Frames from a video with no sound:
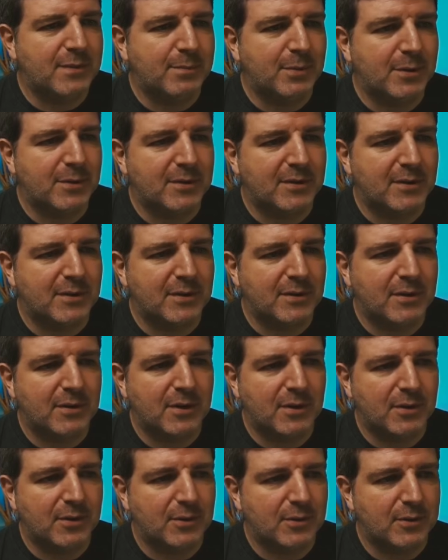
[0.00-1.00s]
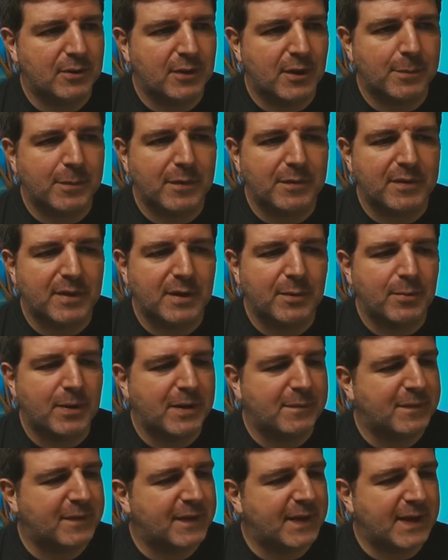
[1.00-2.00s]
button on the top of their
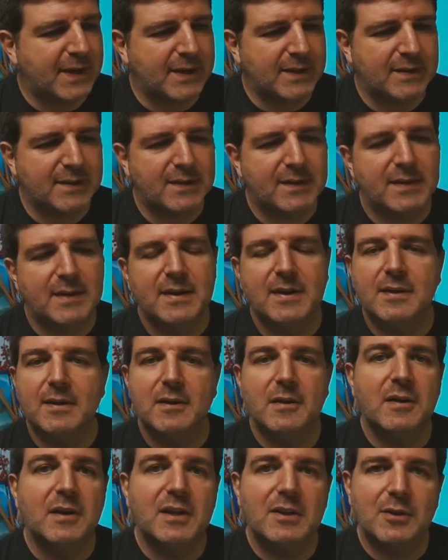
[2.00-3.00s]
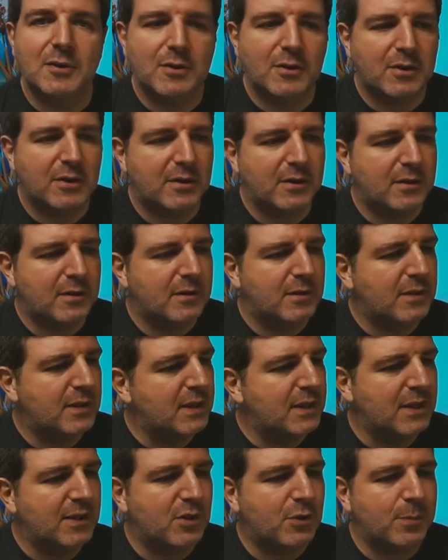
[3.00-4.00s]
website a little coin
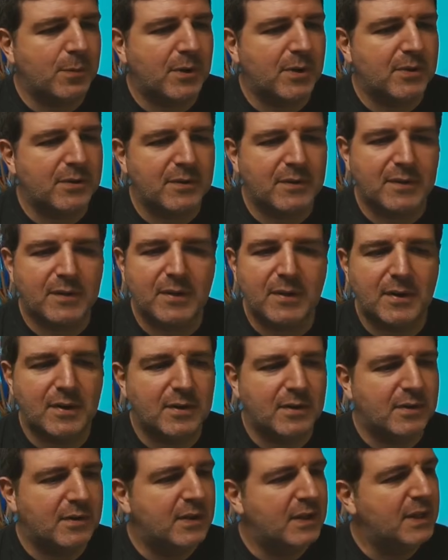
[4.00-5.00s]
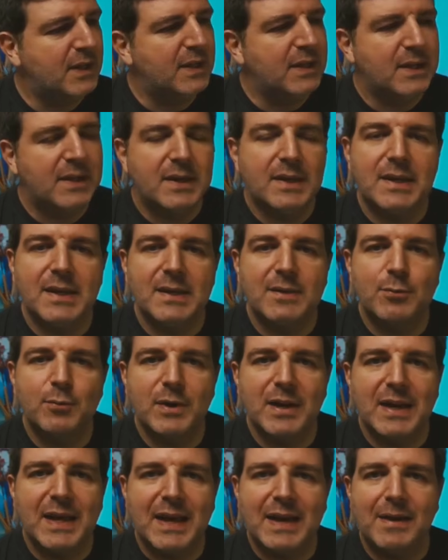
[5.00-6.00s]
each month, or it
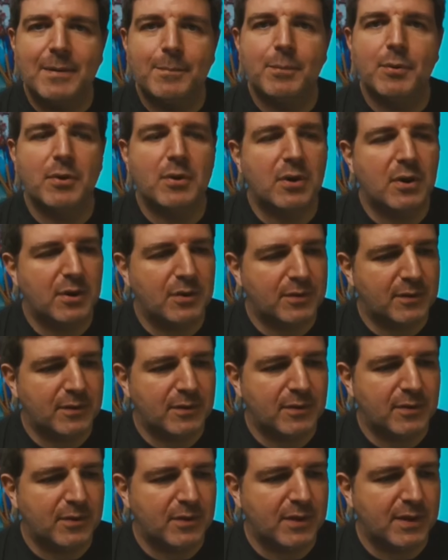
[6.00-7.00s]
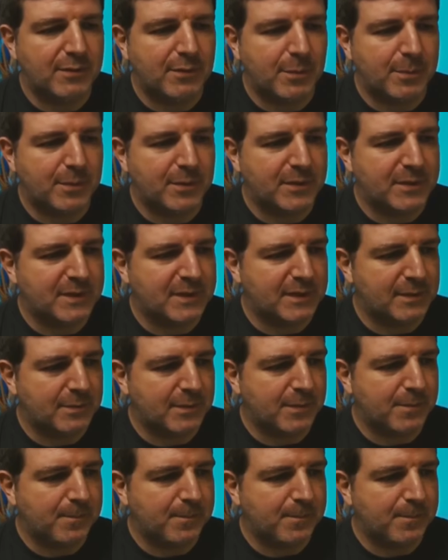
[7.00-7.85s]
will help a lot the development team.